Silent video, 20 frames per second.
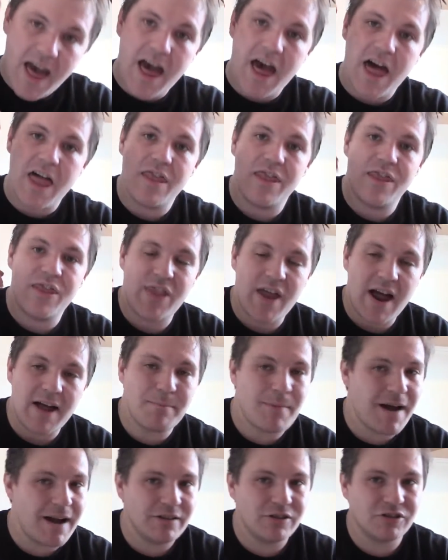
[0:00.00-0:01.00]
That
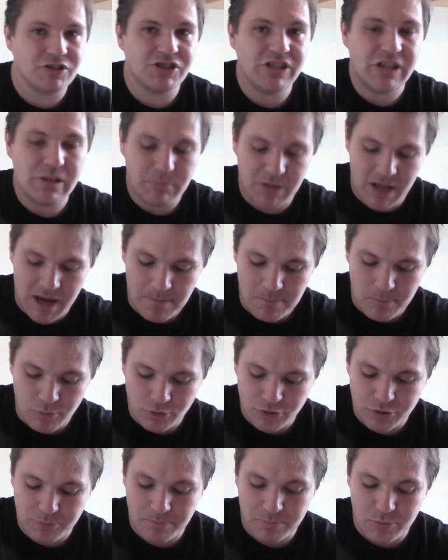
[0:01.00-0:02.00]
might not seem like
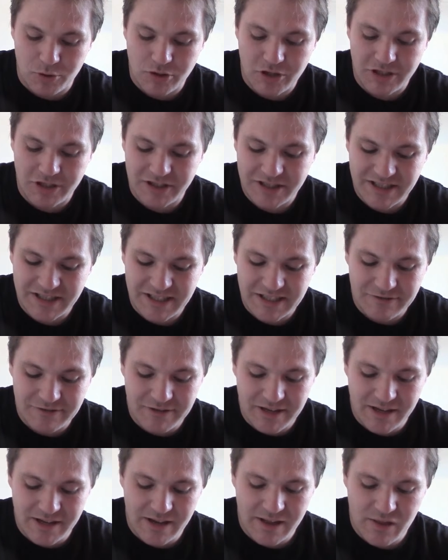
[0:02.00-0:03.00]
much, but
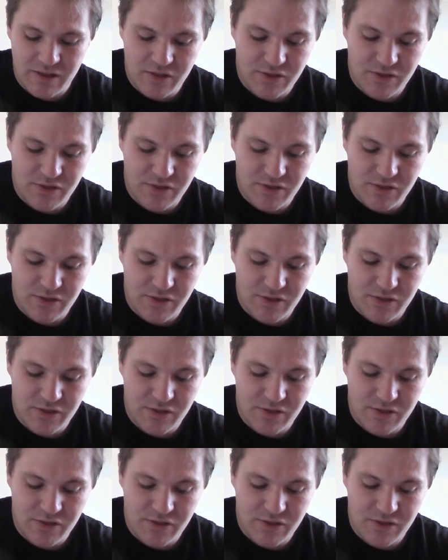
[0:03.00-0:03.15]
considering